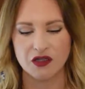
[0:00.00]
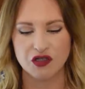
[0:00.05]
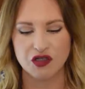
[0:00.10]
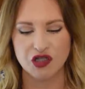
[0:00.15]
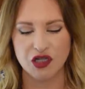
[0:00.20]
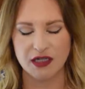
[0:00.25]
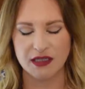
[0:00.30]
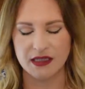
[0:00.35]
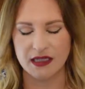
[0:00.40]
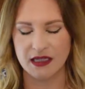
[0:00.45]

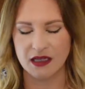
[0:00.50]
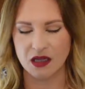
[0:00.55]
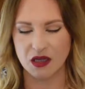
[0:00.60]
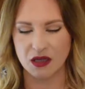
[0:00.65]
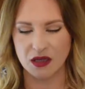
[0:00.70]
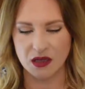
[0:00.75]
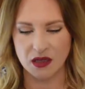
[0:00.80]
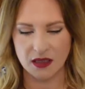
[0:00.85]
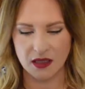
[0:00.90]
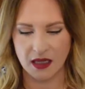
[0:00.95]
Just
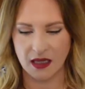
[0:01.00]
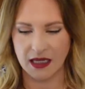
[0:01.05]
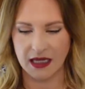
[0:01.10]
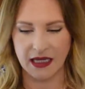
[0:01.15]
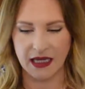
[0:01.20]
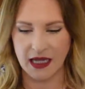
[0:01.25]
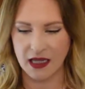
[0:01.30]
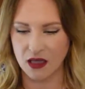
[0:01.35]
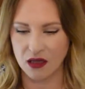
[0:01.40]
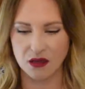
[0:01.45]
in, like,
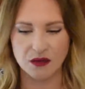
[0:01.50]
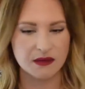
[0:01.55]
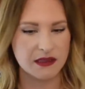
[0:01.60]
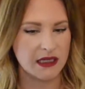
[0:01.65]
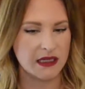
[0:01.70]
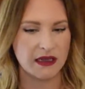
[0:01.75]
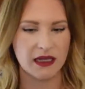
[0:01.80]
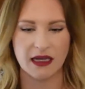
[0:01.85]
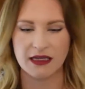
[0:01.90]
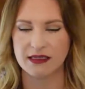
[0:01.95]
again,
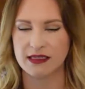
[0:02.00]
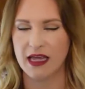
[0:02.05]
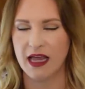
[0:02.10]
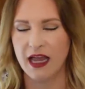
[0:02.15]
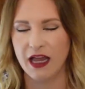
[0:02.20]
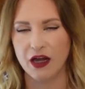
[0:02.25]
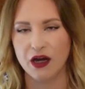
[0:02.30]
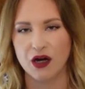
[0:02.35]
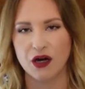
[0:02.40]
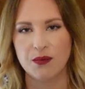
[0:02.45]
losing less
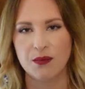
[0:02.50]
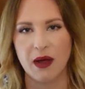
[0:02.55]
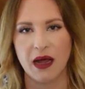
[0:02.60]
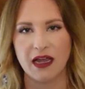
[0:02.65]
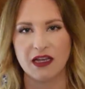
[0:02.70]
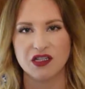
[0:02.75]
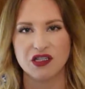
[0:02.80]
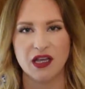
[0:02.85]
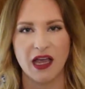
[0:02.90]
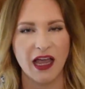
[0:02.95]
hair.
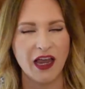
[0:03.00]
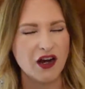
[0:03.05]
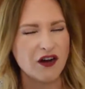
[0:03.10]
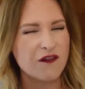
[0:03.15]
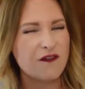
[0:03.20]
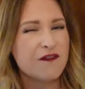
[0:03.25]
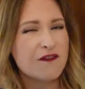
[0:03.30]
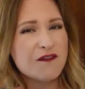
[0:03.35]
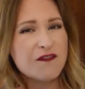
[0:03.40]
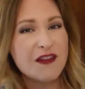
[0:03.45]
My
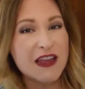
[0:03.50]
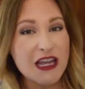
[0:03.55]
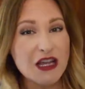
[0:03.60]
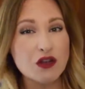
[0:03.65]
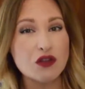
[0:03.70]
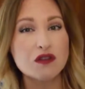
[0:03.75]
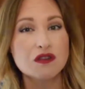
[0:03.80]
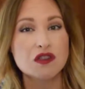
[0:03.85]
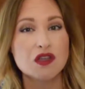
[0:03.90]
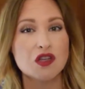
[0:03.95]
hair
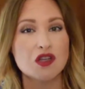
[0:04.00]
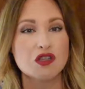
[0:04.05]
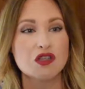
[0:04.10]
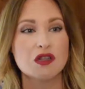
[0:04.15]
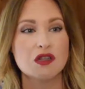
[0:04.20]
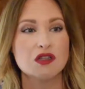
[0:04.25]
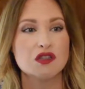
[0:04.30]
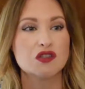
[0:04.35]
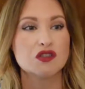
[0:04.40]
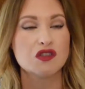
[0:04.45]
feels
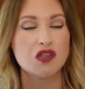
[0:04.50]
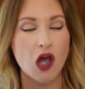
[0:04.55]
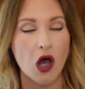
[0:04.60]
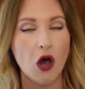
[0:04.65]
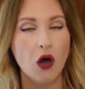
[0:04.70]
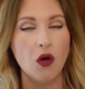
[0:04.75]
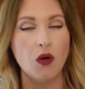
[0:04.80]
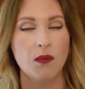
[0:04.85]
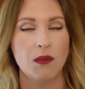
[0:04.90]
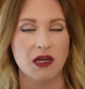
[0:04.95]

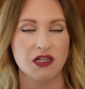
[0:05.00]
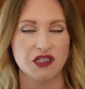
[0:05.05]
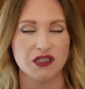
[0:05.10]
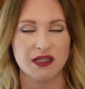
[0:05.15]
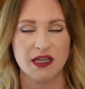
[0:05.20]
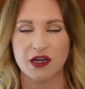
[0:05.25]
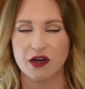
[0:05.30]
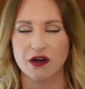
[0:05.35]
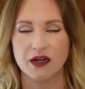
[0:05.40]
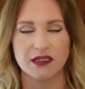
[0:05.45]
so much
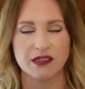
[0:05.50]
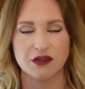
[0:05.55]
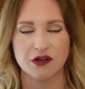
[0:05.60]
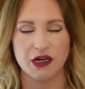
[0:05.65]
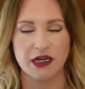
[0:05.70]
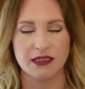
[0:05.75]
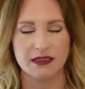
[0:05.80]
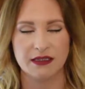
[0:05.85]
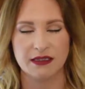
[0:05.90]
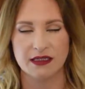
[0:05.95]
thicker. It's
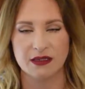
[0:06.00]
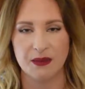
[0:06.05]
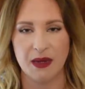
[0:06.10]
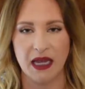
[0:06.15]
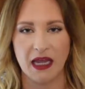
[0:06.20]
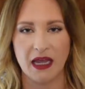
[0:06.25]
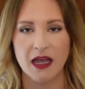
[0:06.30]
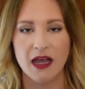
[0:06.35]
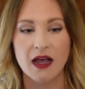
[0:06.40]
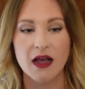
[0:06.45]
crazy to
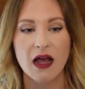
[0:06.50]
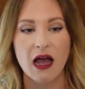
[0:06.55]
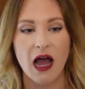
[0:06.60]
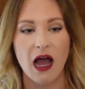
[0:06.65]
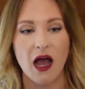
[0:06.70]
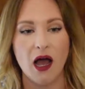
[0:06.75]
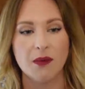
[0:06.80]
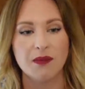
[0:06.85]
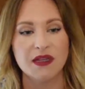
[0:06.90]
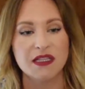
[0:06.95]
me.
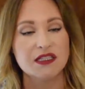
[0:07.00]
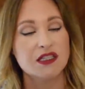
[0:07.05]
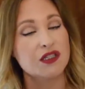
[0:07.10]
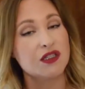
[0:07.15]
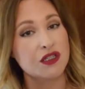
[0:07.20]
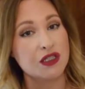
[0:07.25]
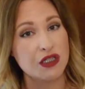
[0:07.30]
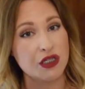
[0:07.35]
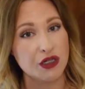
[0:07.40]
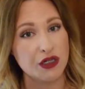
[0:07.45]
This is
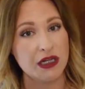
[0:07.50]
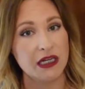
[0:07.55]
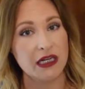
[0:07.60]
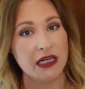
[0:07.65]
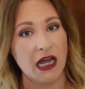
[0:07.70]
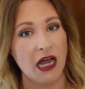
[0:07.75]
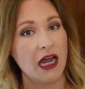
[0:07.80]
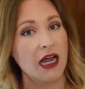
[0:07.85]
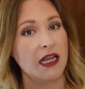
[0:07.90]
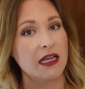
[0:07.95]

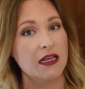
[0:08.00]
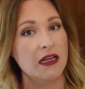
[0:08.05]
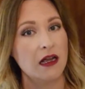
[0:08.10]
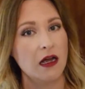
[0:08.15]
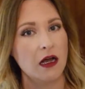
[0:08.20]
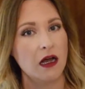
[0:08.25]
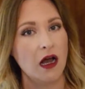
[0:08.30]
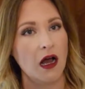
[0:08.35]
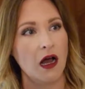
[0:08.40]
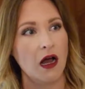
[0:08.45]

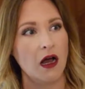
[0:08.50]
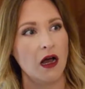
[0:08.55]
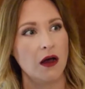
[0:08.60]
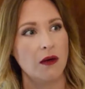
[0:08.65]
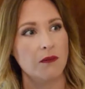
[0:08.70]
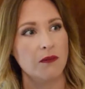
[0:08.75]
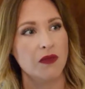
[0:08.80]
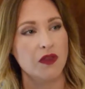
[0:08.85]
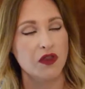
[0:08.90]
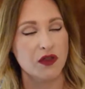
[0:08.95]

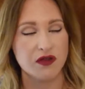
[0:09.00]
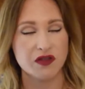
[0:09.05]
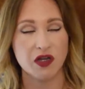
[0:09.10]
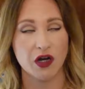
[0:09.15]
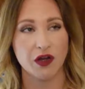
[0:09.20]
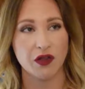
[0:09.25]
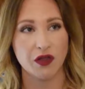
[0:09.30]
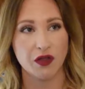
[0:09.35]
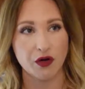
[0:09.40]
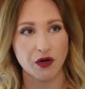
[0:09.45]

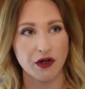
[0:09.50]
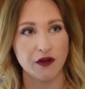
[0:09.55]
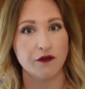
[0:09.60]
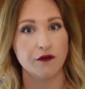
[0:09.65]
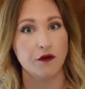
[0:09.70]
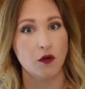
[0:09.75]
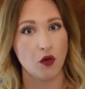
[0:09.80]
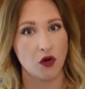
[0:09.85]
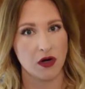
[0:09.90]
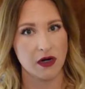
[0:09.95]

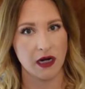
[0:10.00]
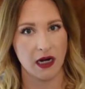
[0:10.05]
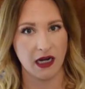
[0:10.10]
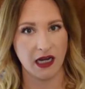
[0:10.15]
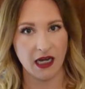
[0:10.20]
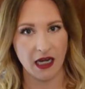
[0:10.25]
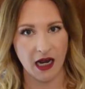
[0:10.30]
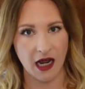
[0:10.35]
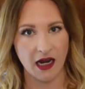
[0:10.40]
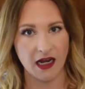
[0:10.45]

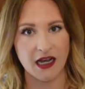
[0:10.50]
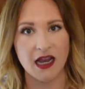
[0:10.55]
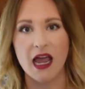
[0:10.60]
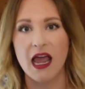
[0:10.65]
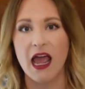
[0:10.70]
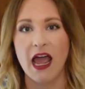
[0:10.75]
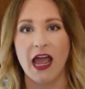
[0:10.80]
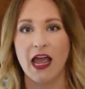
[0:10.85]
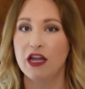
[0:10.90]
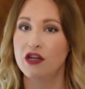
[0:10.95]
$34.99,
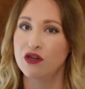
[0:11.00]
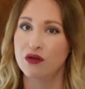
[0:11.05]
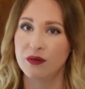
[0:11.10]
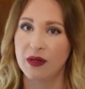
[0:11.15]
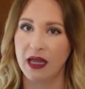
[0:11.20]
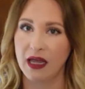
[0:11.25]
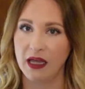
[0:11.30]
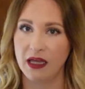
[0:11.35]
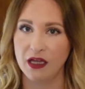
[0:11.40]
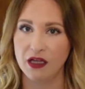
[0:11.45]
and you
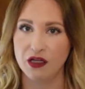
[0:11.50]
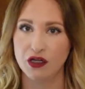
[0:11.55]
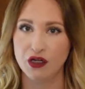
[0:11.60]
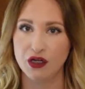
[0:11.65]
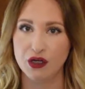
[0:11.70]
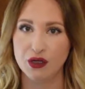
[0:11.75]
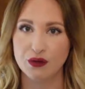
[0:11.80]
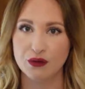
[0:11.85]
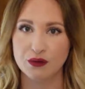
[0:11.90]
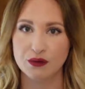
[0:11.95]
can
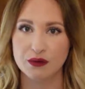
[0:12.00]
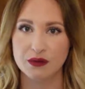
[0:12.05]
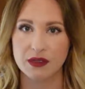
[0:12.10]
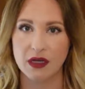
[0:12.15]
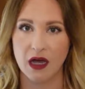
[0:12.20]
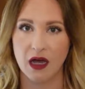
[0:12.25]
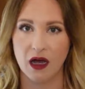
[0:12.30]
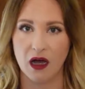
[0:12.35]
use